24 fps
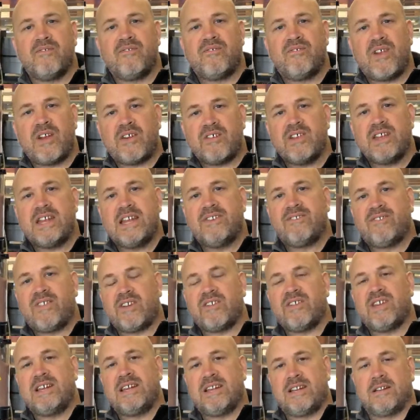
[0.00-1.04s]
very,
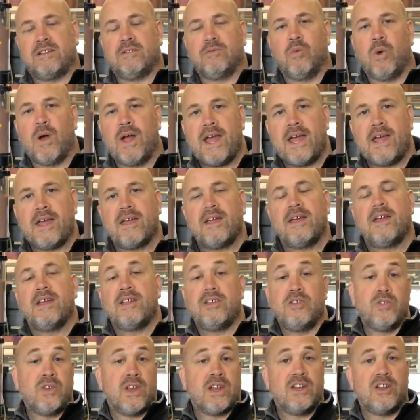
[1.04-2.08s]
very little wear,
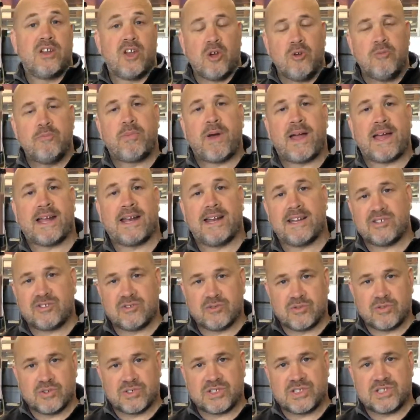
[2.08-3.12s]
you get no backlash
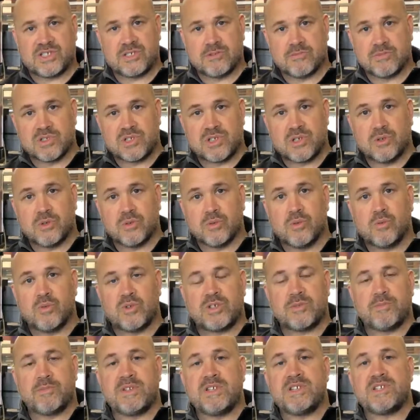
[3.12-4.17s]
on your system at all,
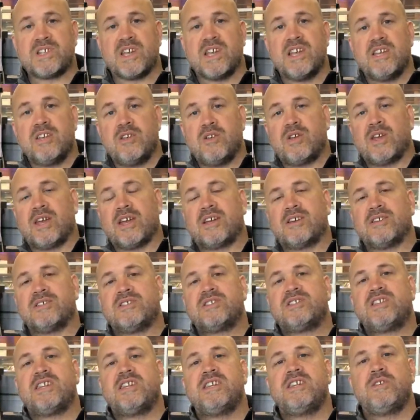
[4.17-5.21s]
which means you get
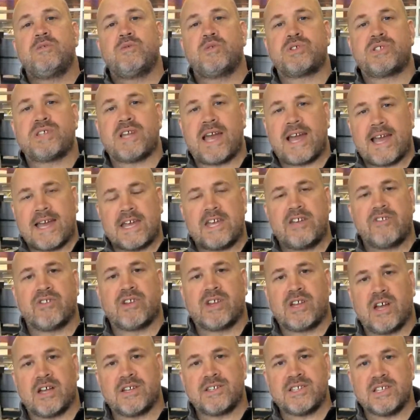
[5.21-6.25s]
continuous accurate
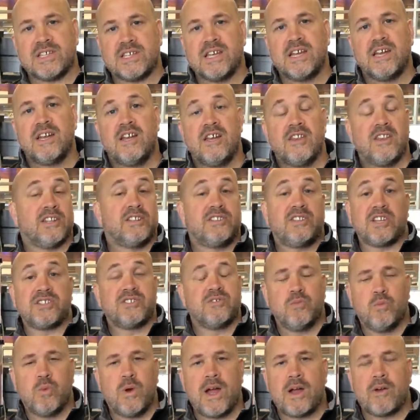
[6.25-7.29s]
cutting that
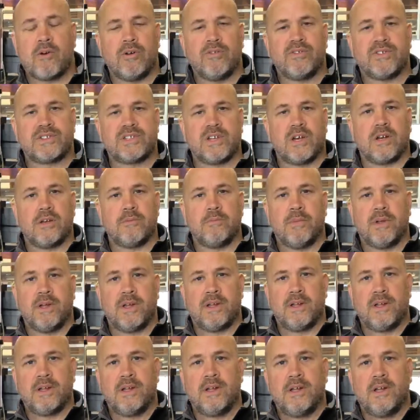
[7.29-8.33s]
doesn't wear over time.
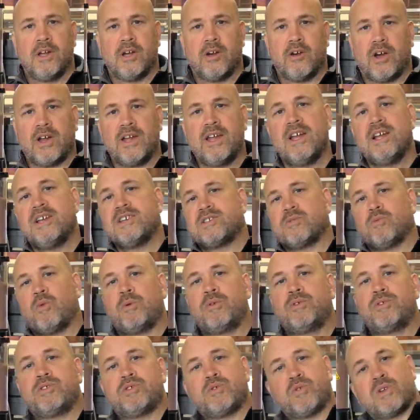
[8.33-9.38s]
Alright, so what we're
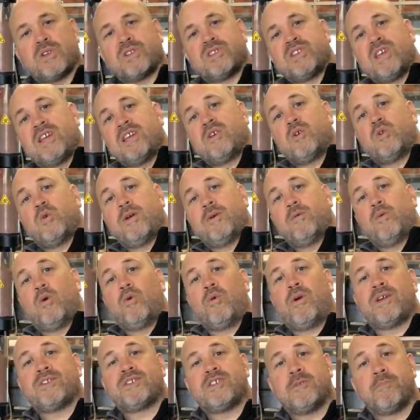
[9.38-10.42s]
going to do is we're going to take a quick walk
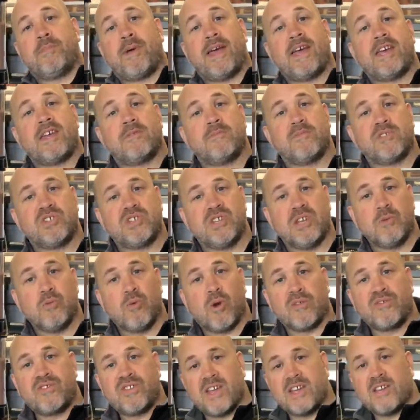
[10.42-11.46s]
around to the back of the machine where
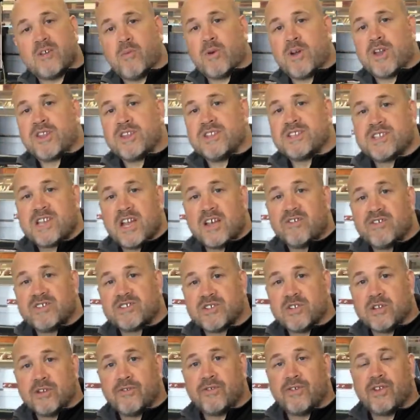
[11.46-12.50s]
I've taken one of these covers
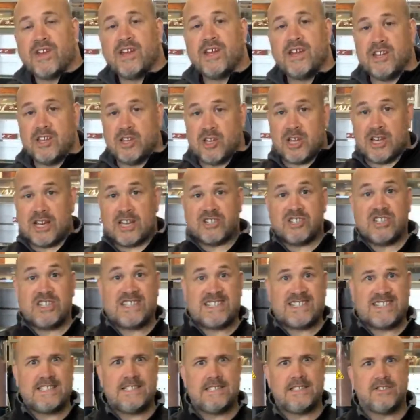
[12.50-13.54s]
off. You can actually
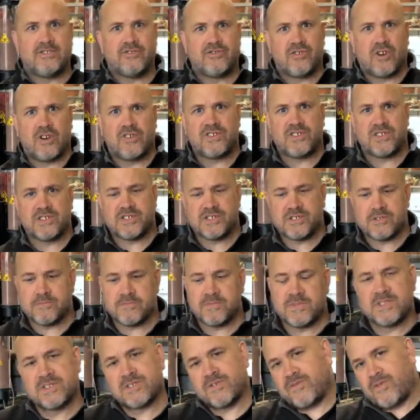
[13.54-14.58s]
see the drive system.
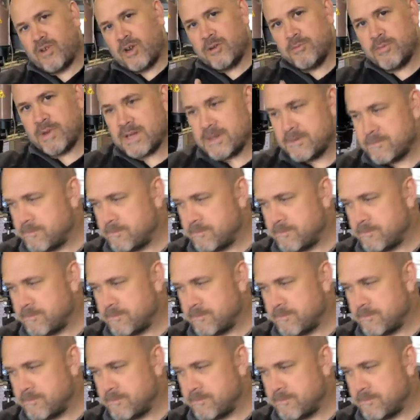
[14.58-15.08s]
So follow me.